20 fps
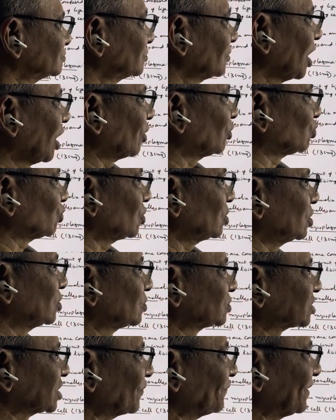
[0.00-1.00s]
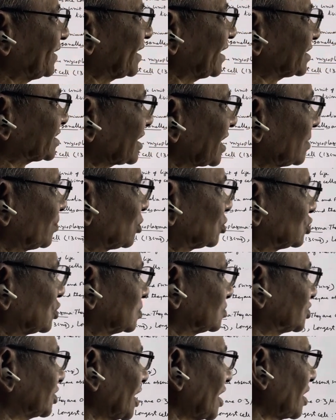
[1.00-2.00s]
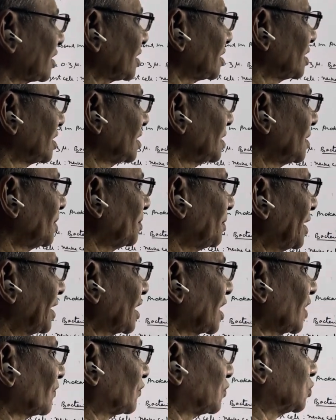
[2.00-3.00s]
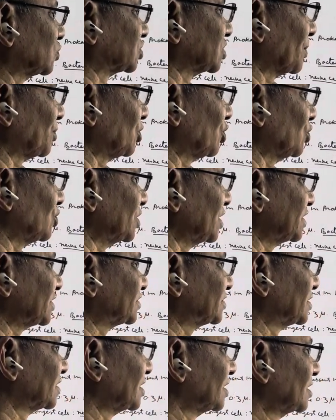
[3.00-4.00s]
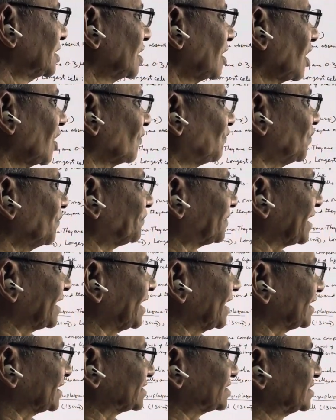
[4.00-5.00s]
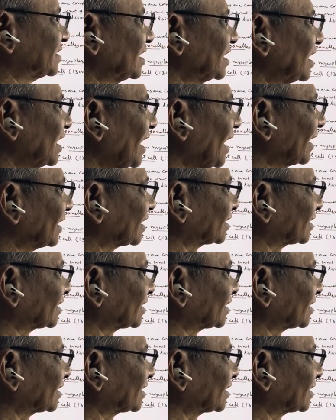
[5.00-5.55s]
I have told you 70S ribosomes are made of two subunits of 50S and